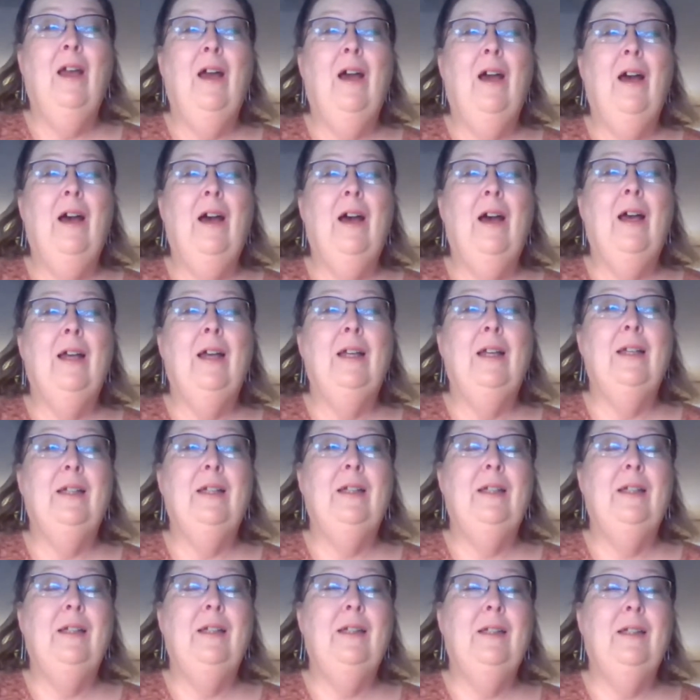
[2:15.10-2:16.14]

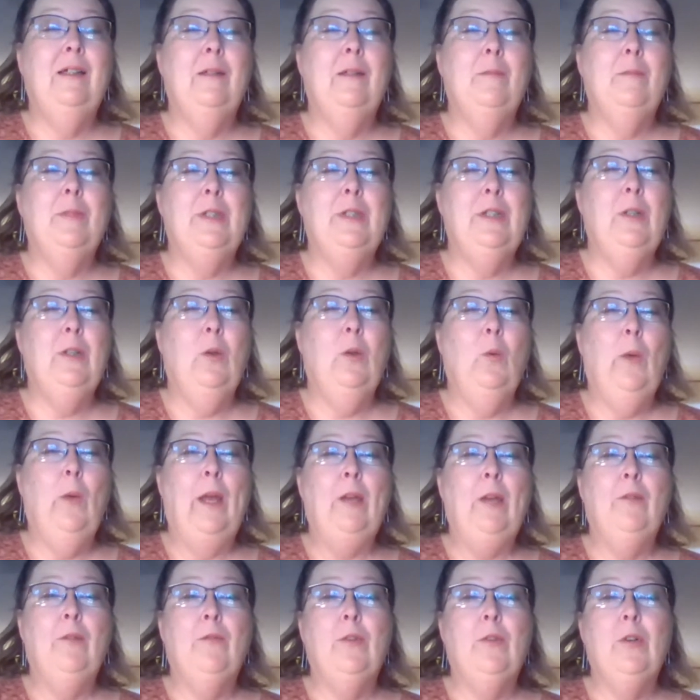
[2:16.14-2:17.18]
I am still
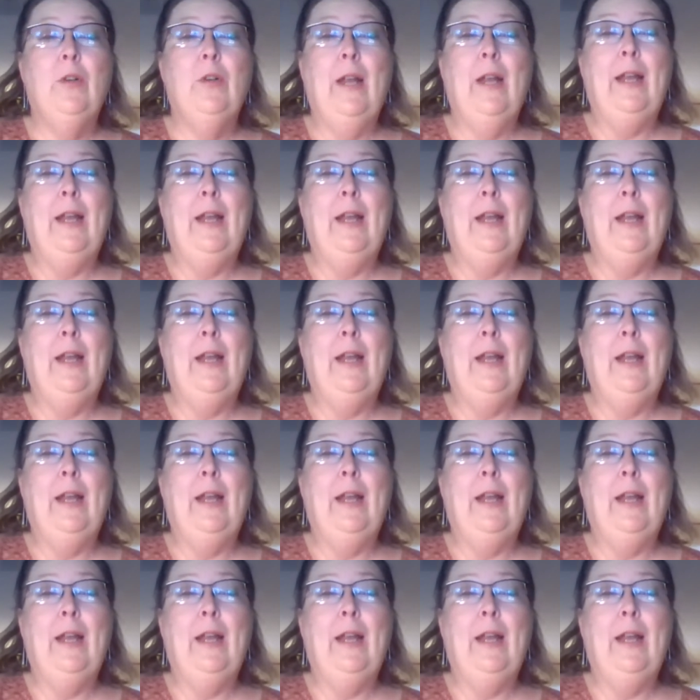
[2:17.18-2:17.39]
waiting for